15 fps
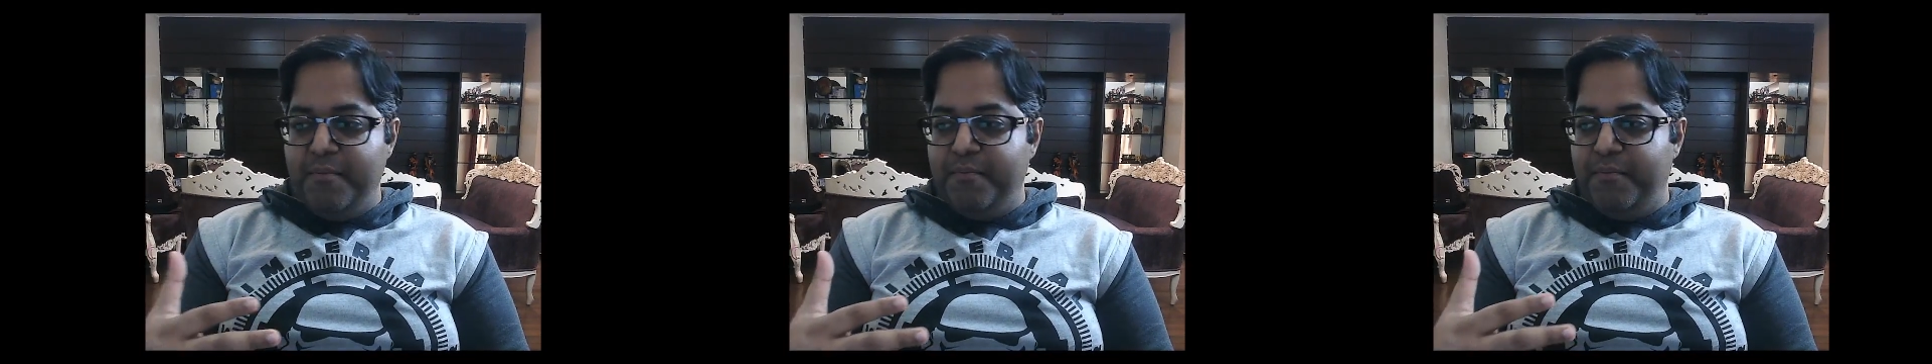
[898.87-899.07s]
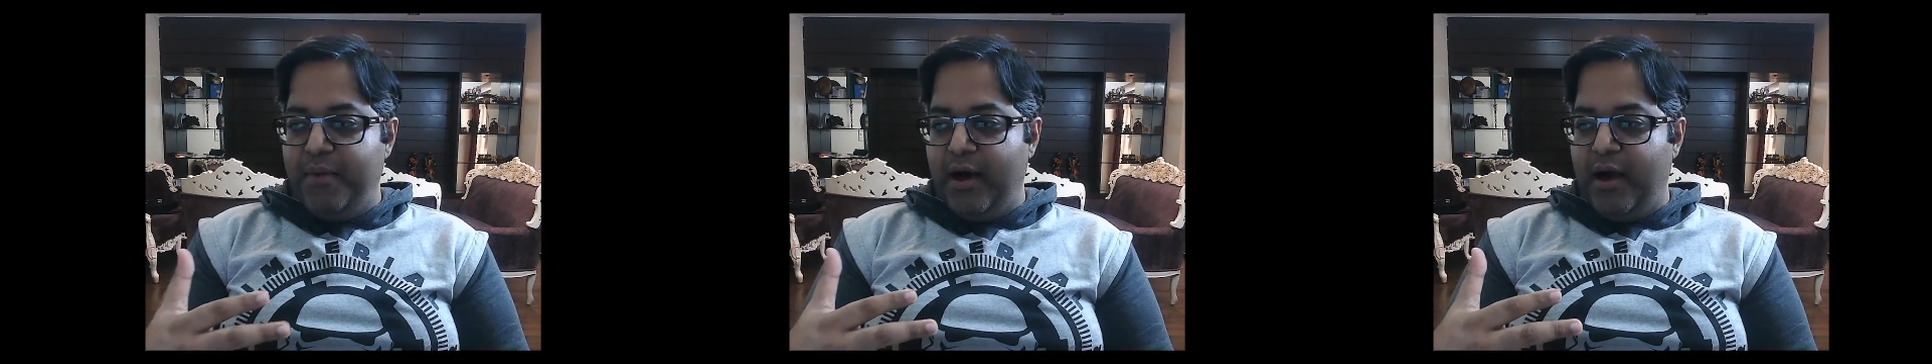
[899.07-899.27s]

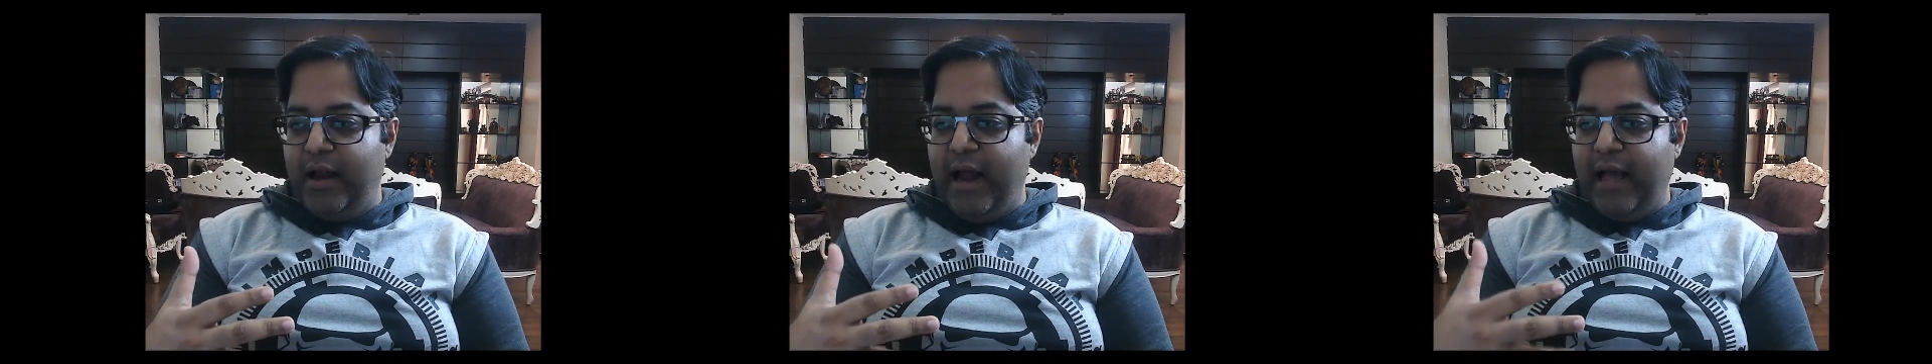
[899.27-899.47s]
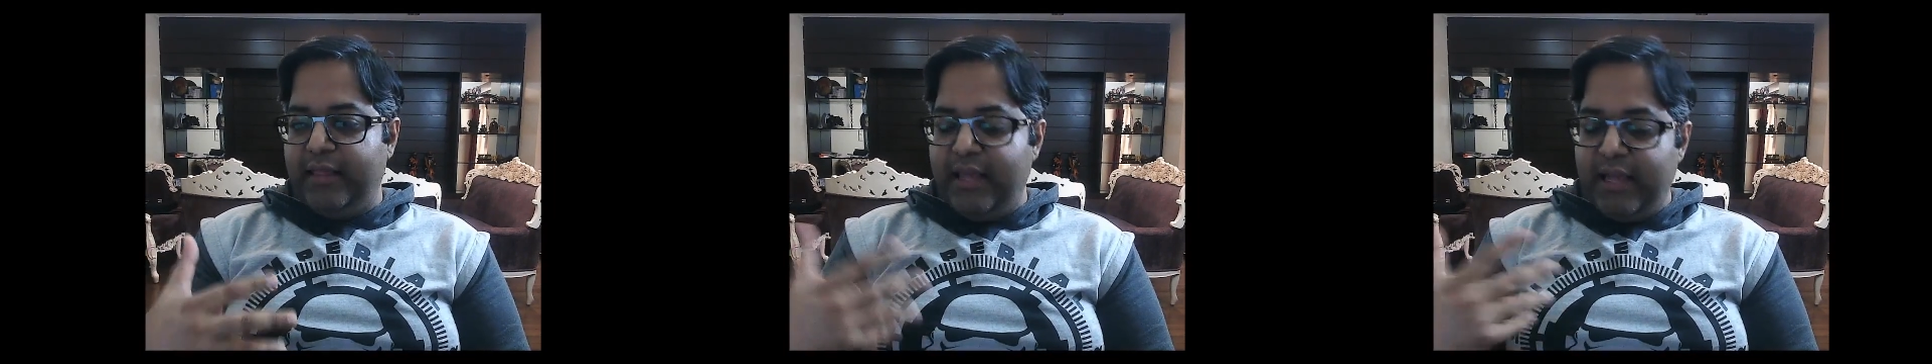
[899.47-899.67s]

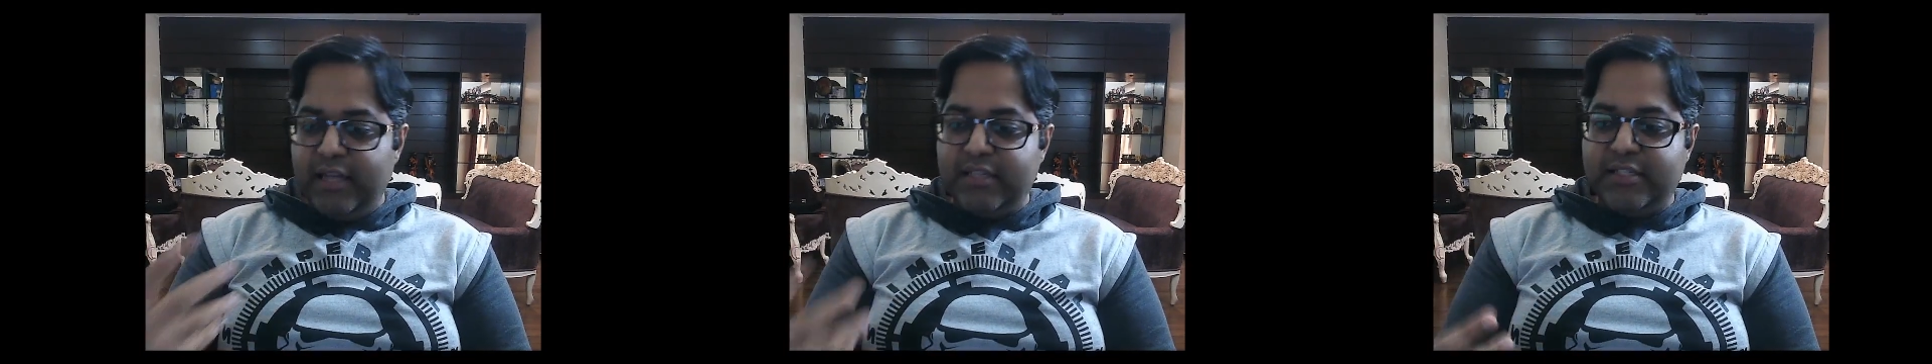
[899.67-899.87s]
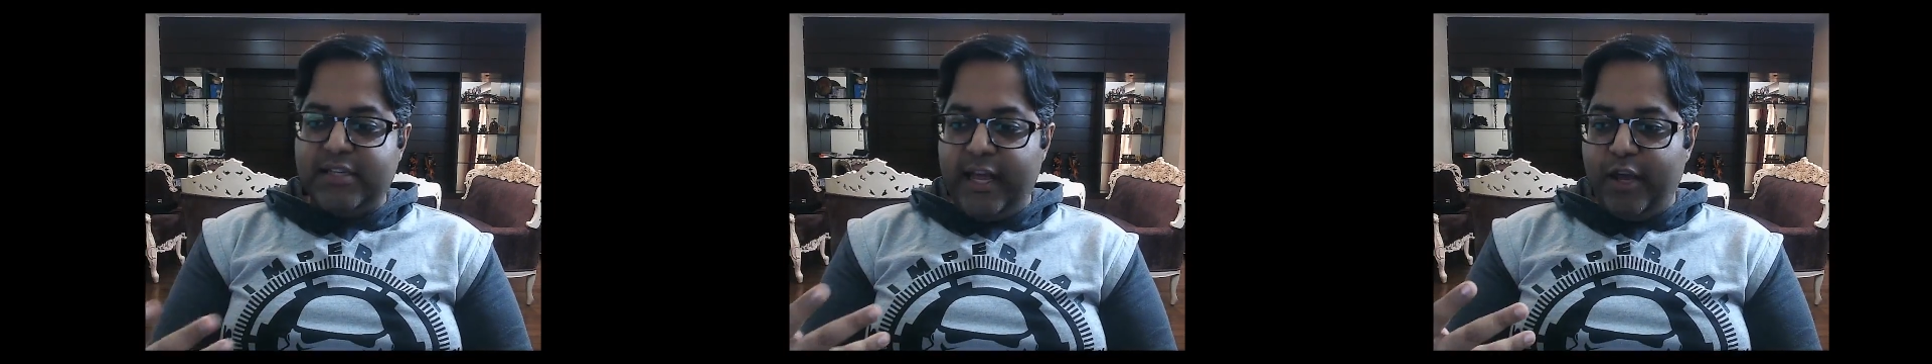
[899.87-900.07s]
But I think I'll
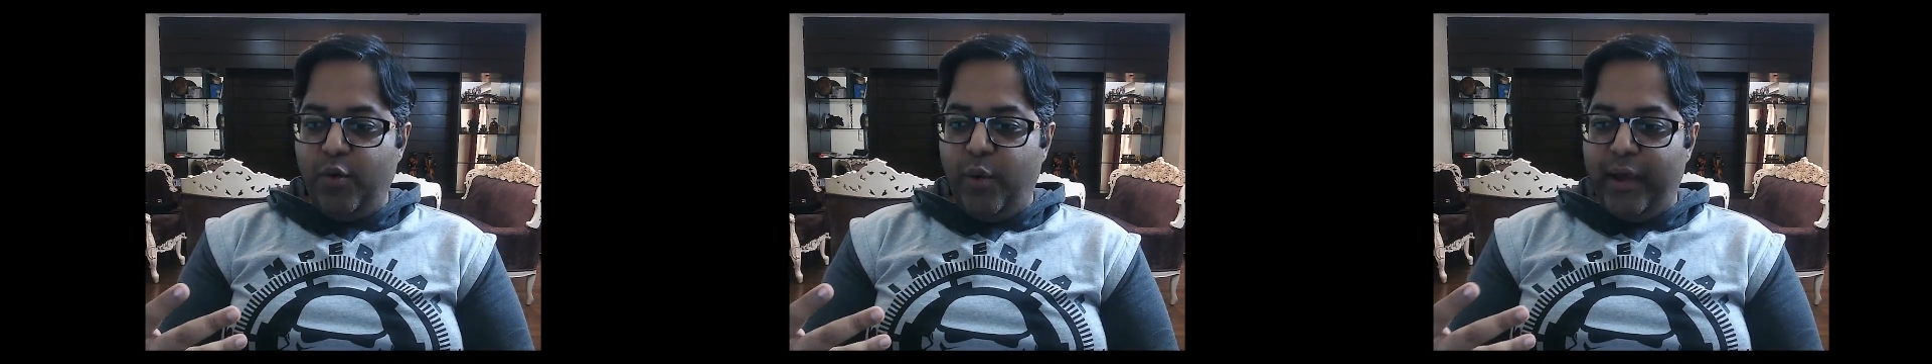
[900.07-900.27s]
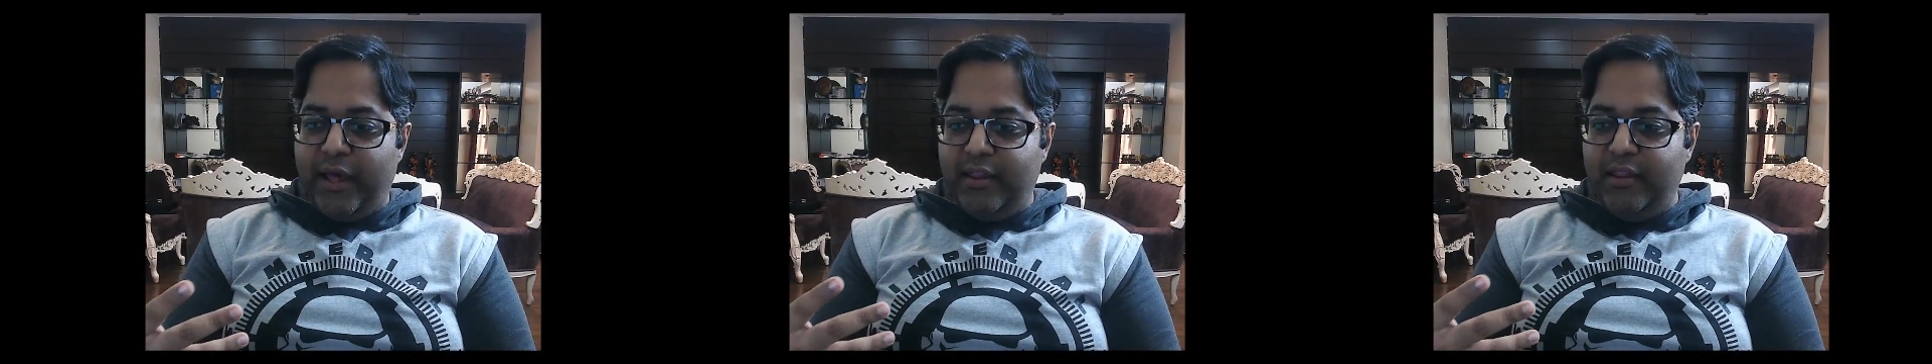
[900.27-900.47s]
stick
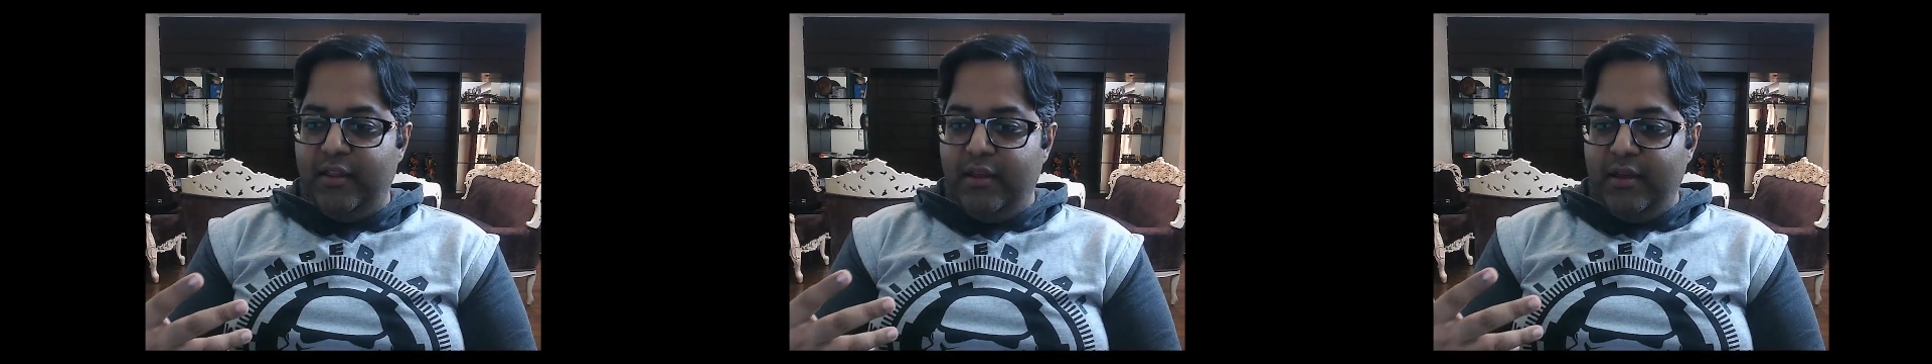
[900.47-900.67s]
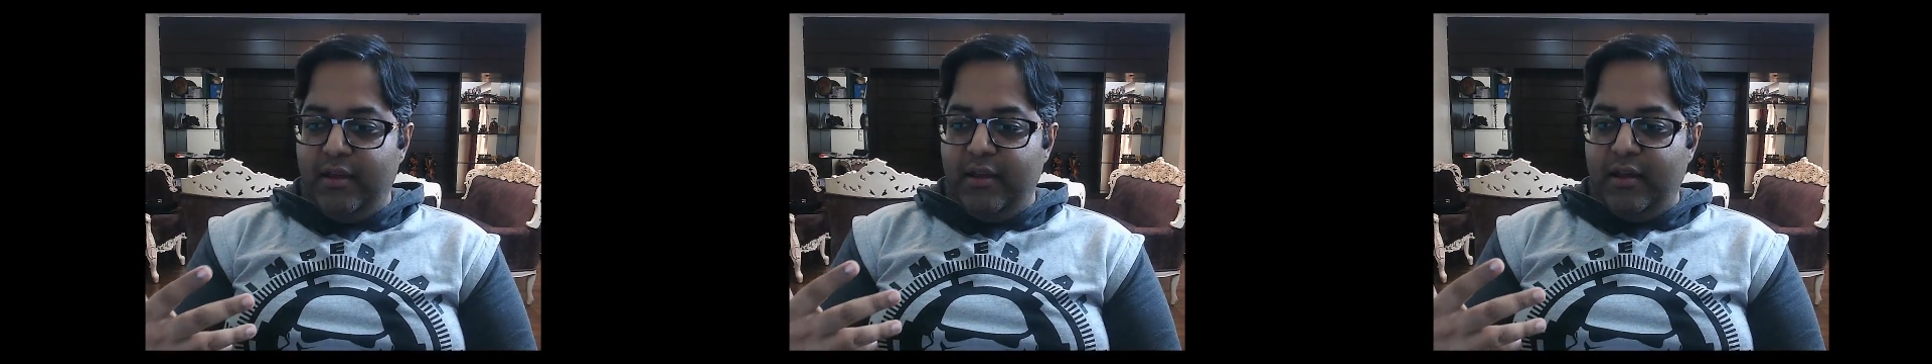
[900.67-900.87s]
with
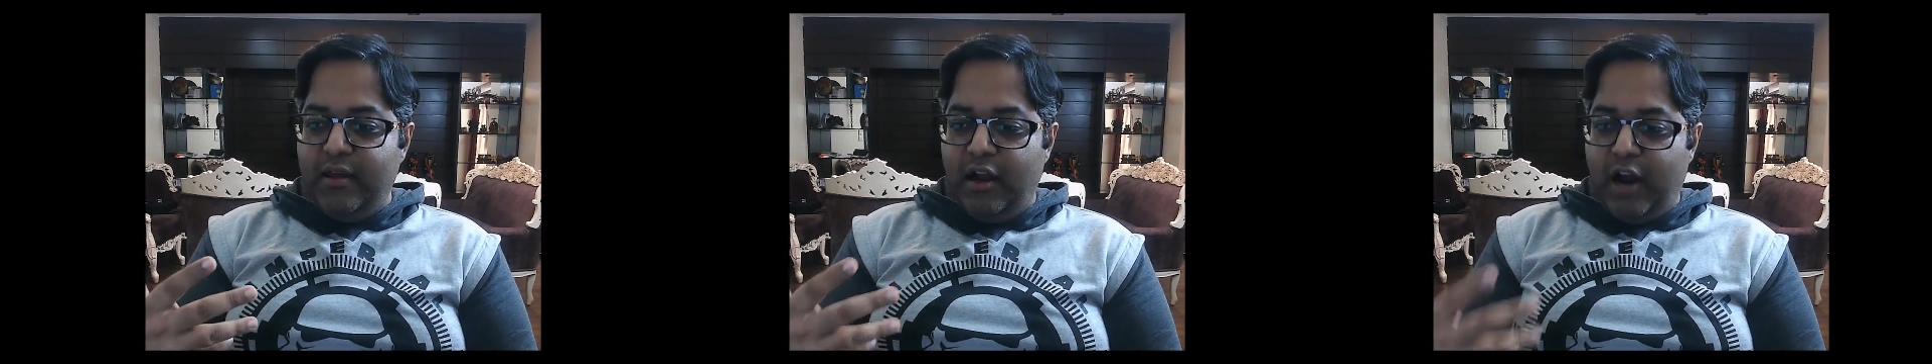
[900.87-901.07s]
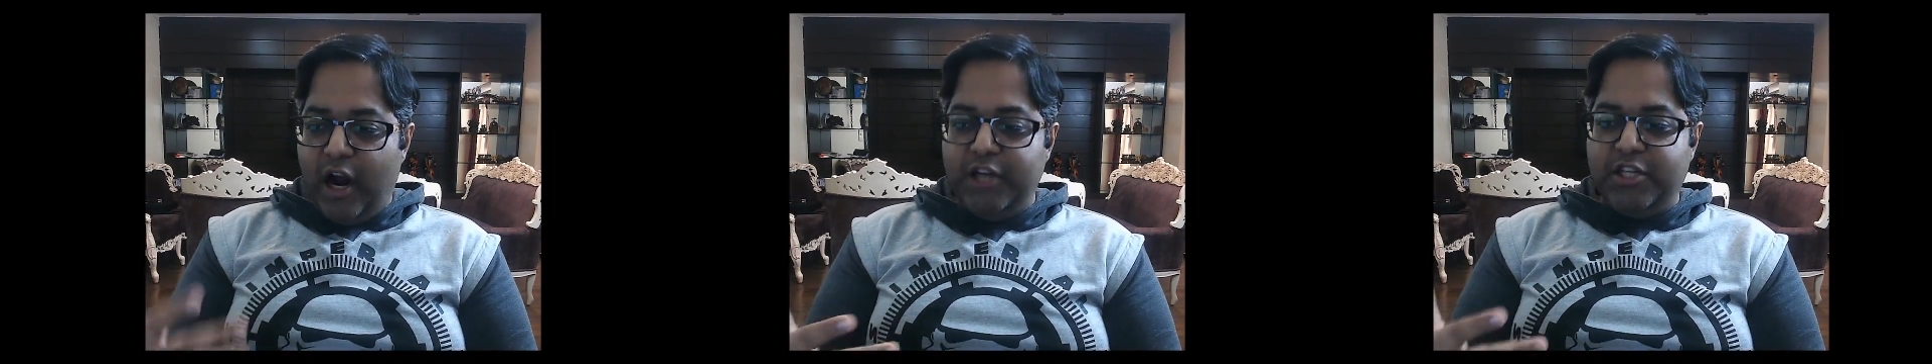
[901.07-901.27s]

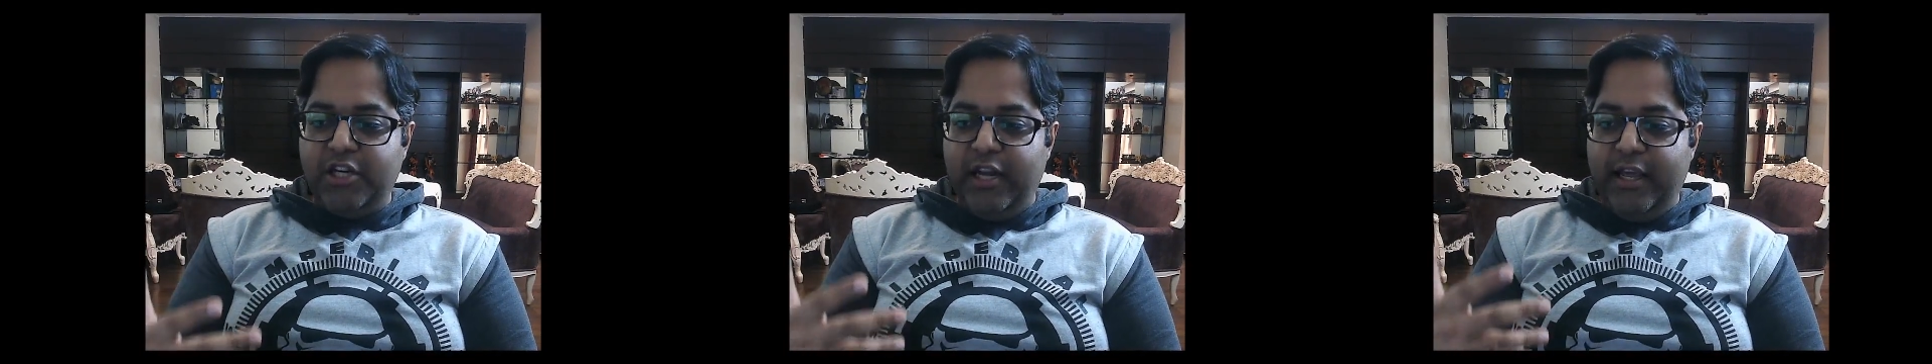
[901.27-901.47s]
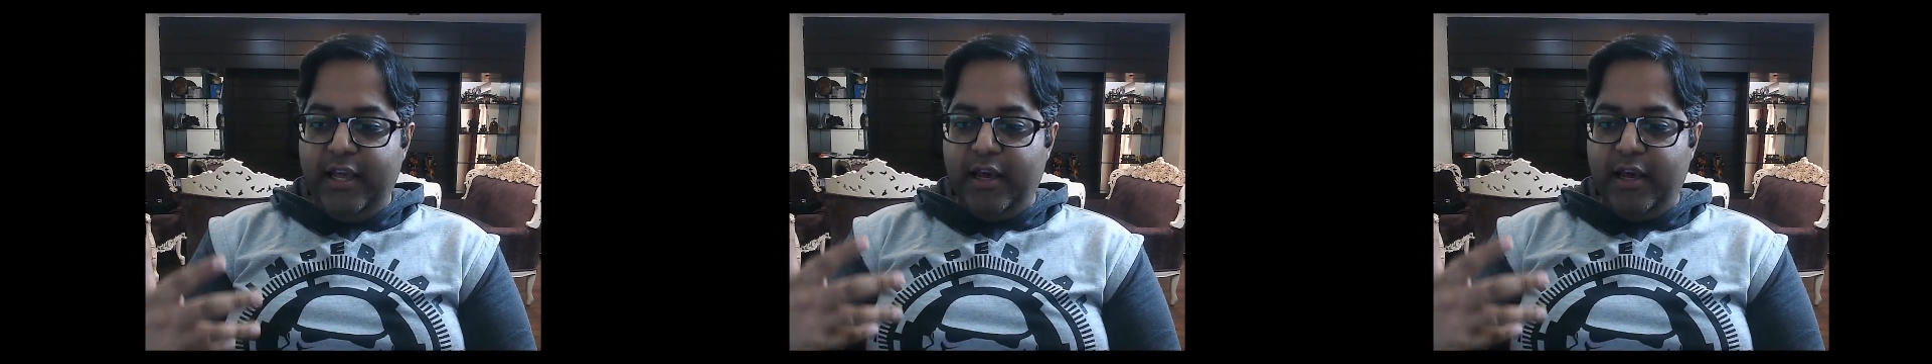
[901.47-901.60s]
largely a